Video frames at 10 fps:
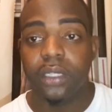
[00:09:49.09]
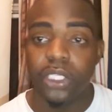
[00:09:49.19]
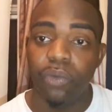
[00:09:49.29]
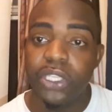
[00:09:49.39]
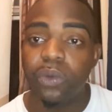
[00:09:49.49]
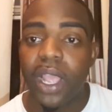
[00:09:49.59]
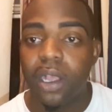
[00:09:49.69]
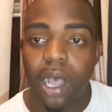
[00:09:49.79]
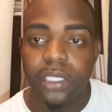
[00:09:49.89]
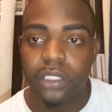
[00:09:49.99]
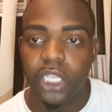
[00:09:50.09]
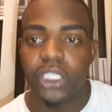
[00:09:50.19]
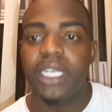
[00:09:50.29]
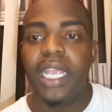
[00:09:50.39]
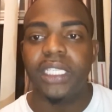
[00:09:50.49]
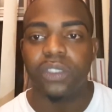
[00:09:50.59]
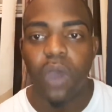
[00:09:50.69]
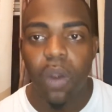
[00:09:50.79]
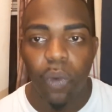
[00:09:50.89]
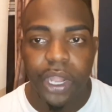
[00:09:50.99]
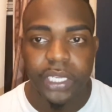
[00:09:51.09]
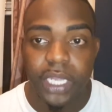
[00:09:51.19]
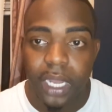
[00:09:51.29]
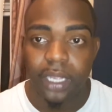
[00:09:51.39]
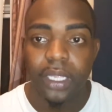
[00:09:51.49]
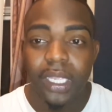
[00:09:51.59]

There's a reason why he calls us, because he needs us while we're young.